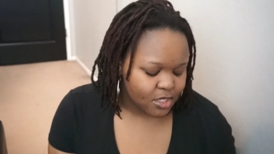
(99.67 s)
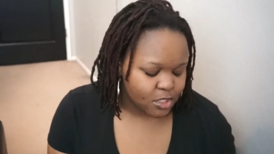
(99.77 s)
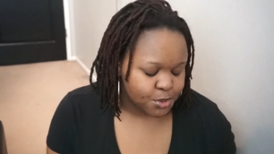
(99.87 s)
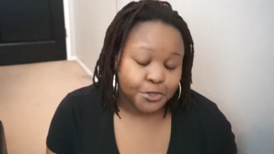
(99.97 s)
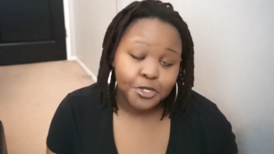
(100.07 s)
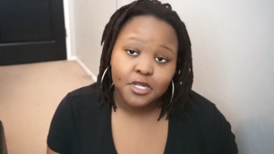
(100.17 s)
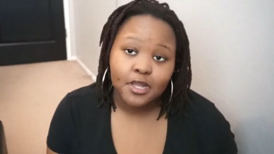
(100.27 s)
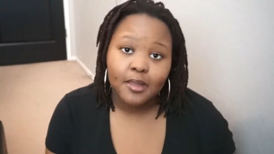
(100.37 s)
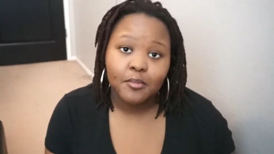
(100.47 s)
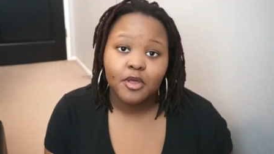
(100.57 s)
So we're going
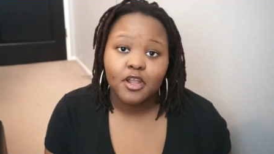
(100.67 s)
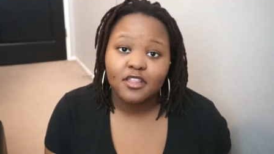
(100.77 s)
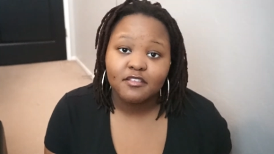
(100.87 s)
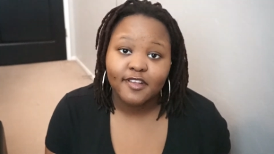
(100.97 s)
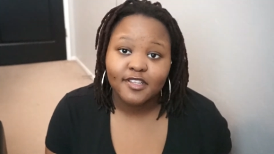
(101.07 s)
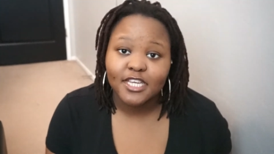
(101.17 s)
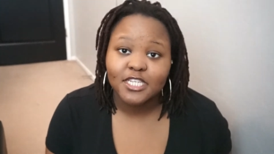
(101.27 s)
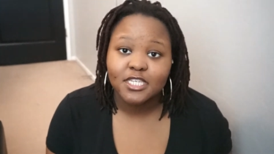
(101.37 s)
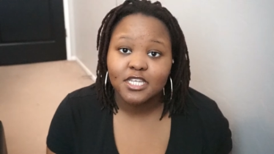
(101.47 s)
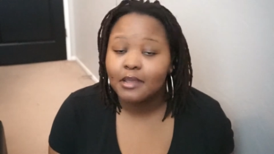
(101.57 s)
to put on the foundation.